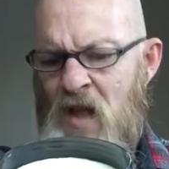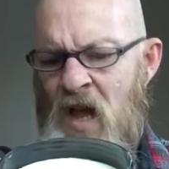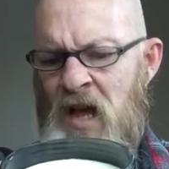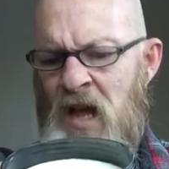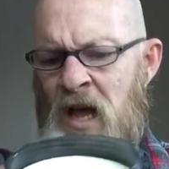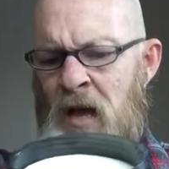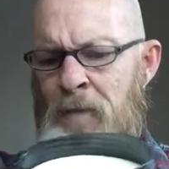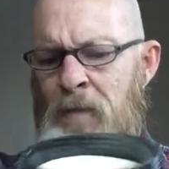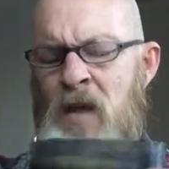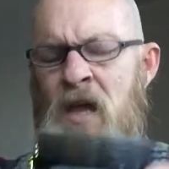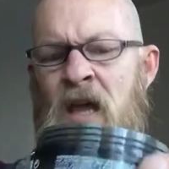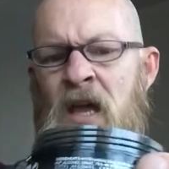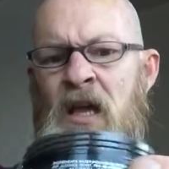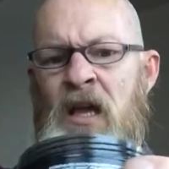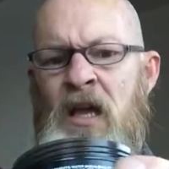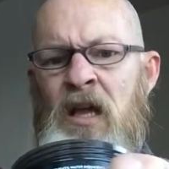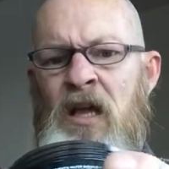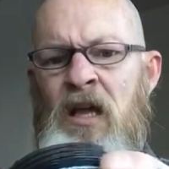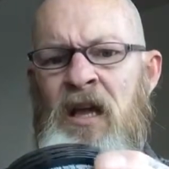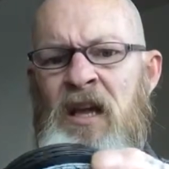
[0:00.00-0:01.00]

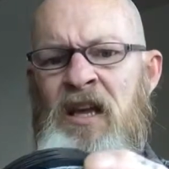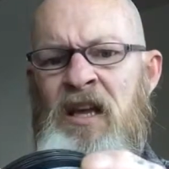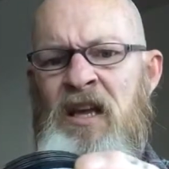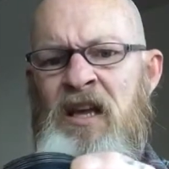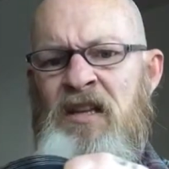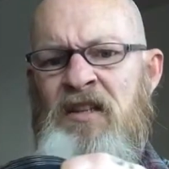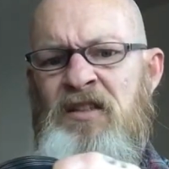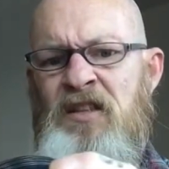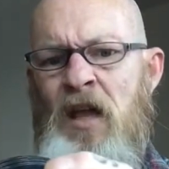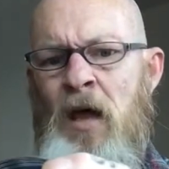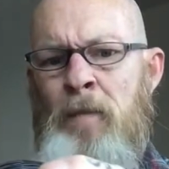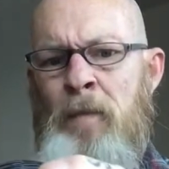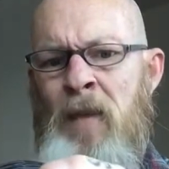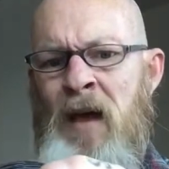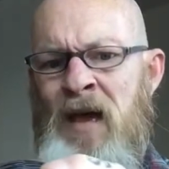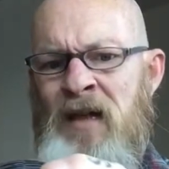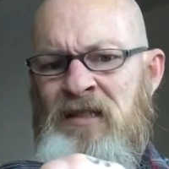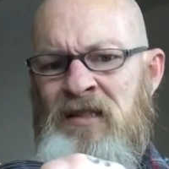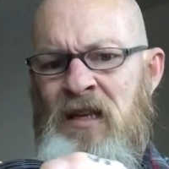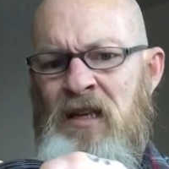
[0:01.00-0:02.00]
It is a
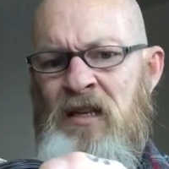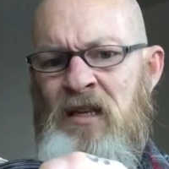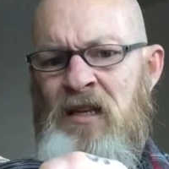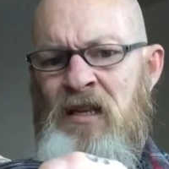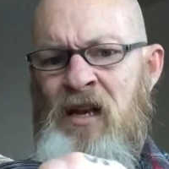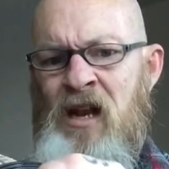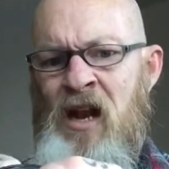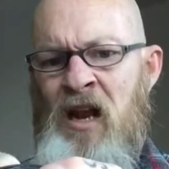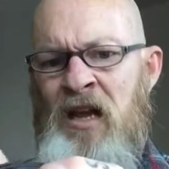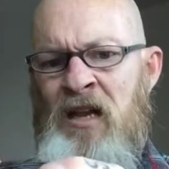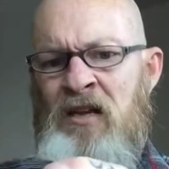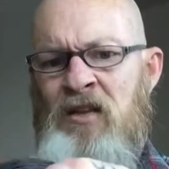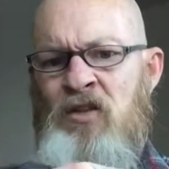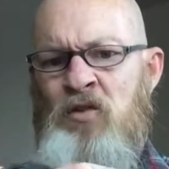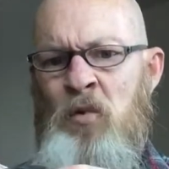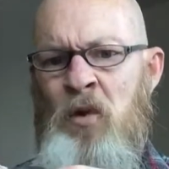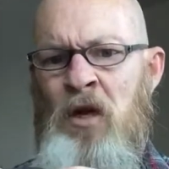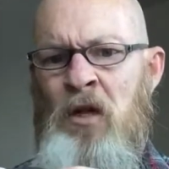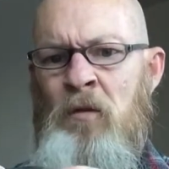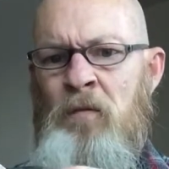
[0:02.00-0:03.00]
matte clay
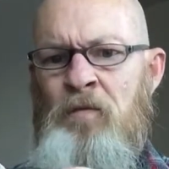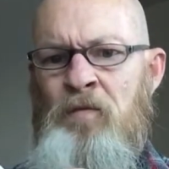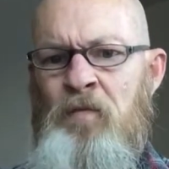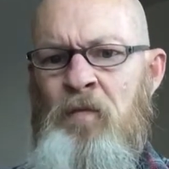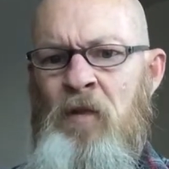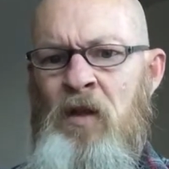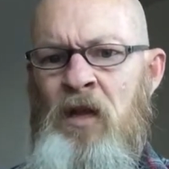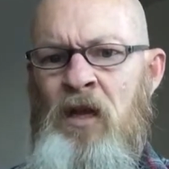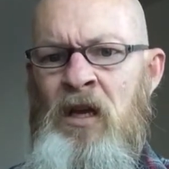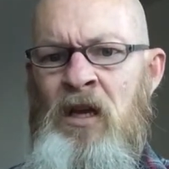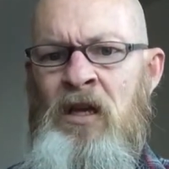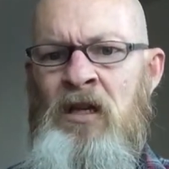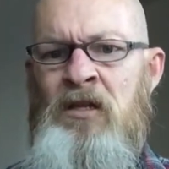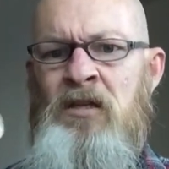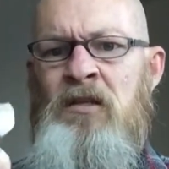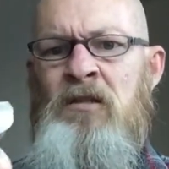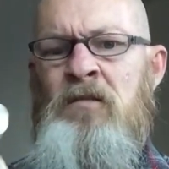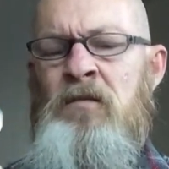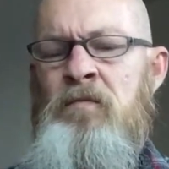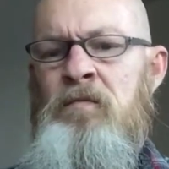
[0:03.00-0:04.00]
as well,
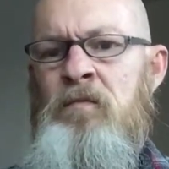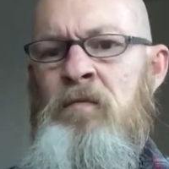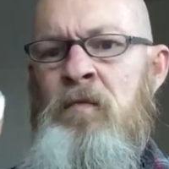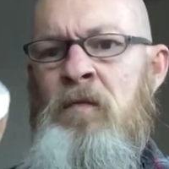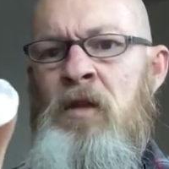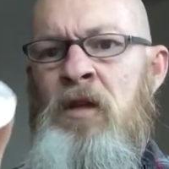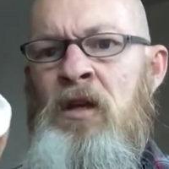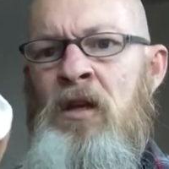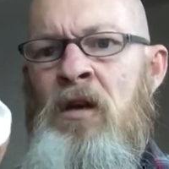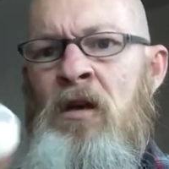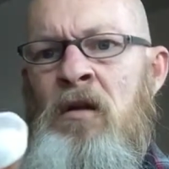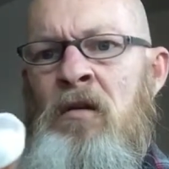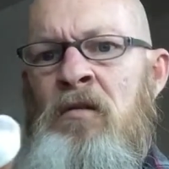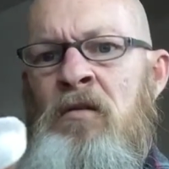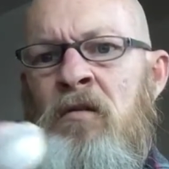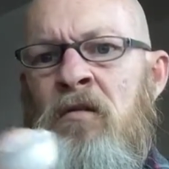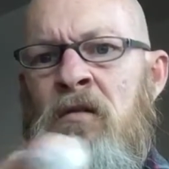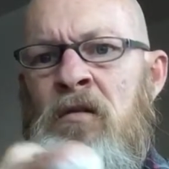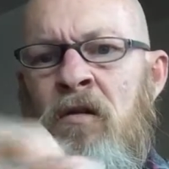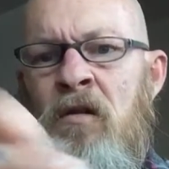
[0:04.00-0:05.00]
and there you go,
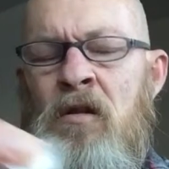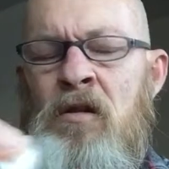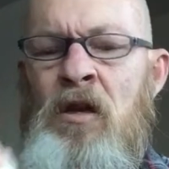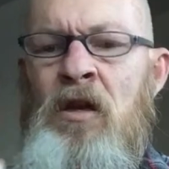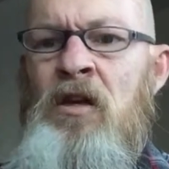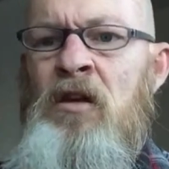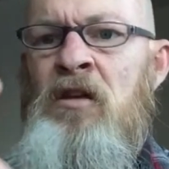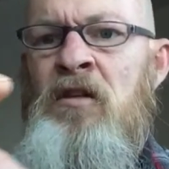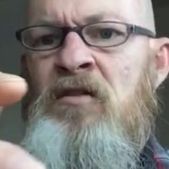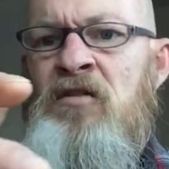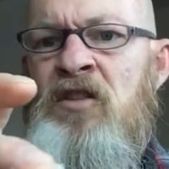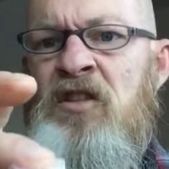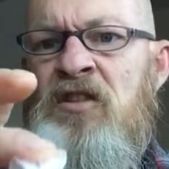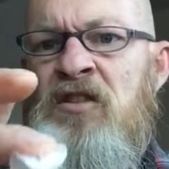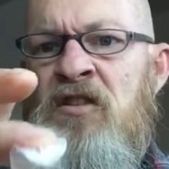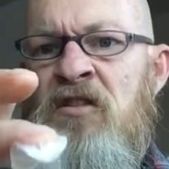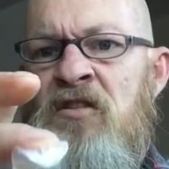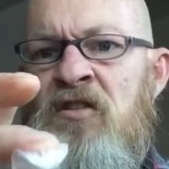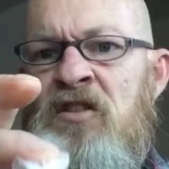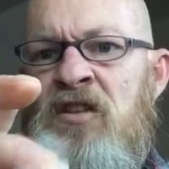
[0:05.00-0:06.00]

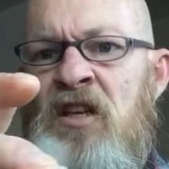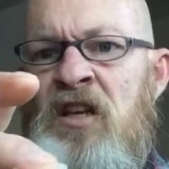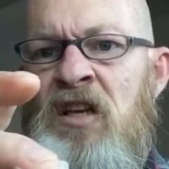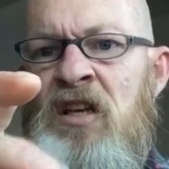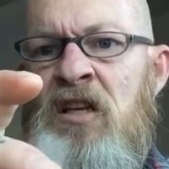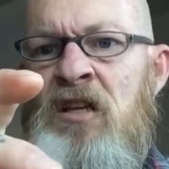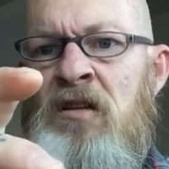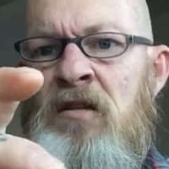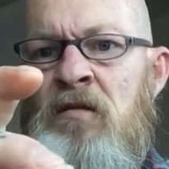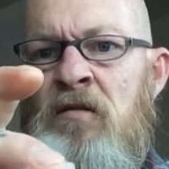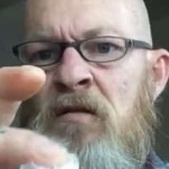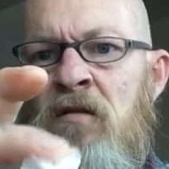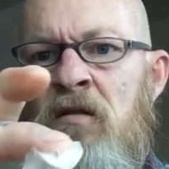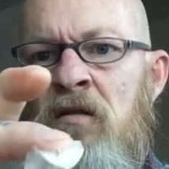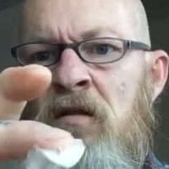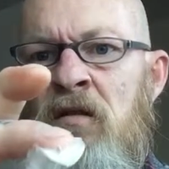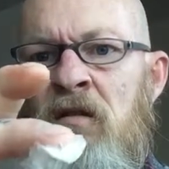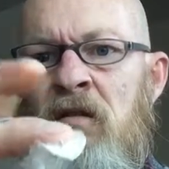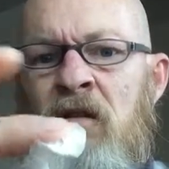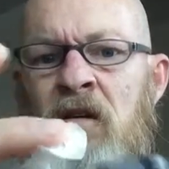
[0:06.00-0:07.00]
consistency
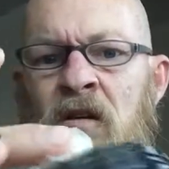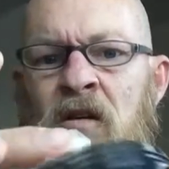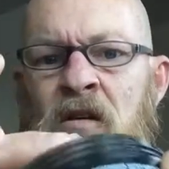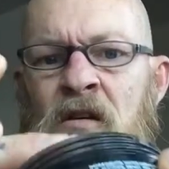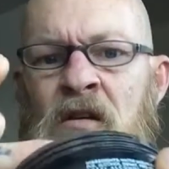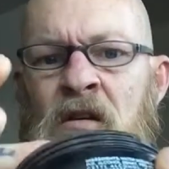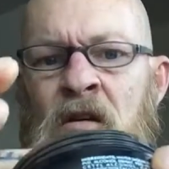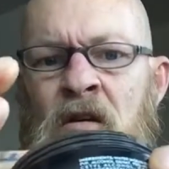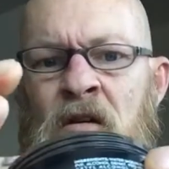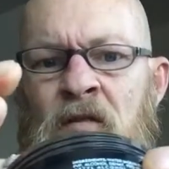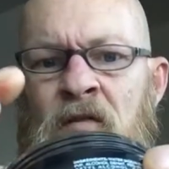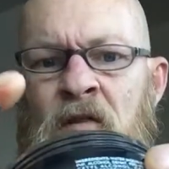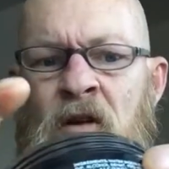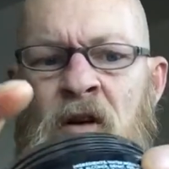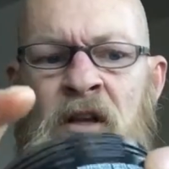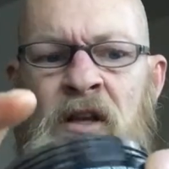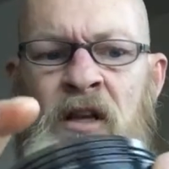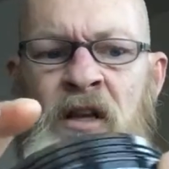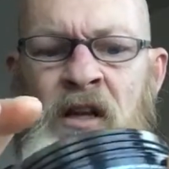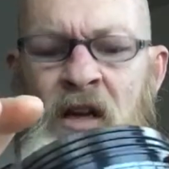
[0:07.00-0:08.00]
kind of
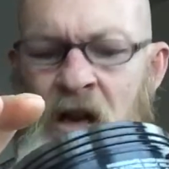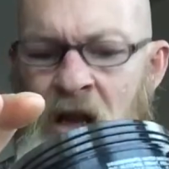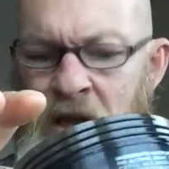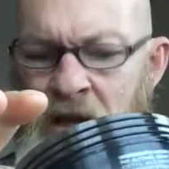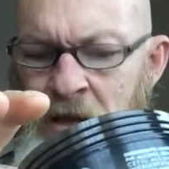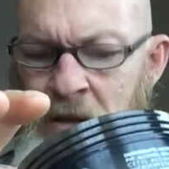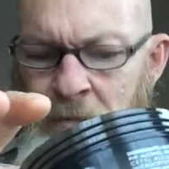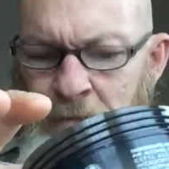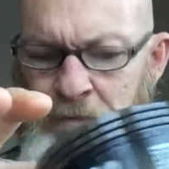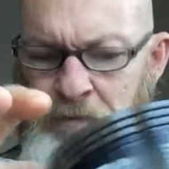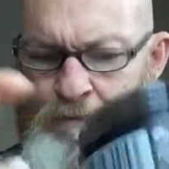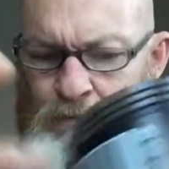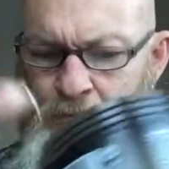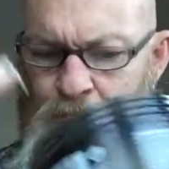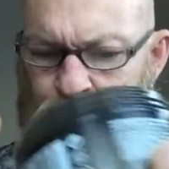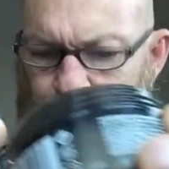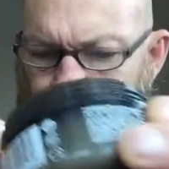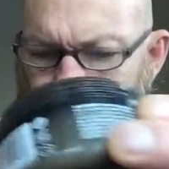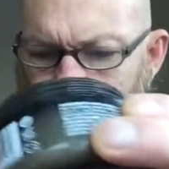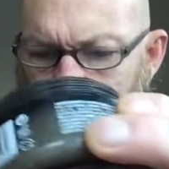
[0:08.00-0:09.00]
like a clay.
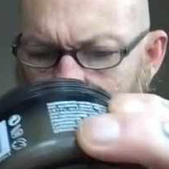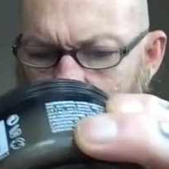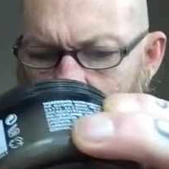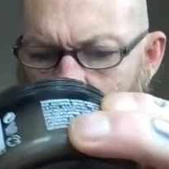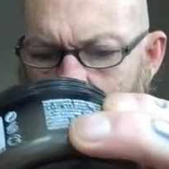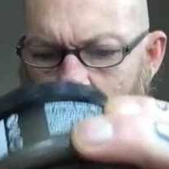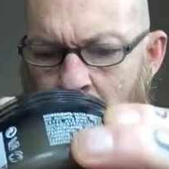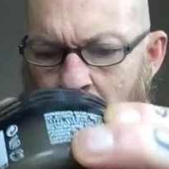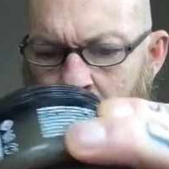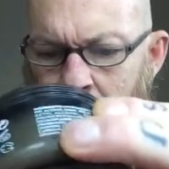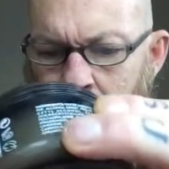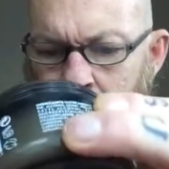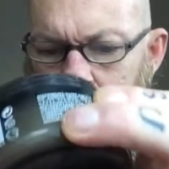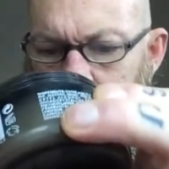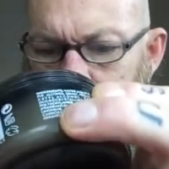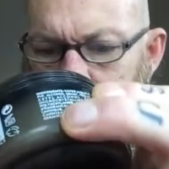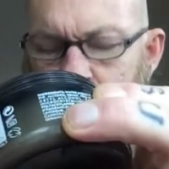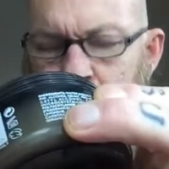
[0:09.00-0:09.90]
And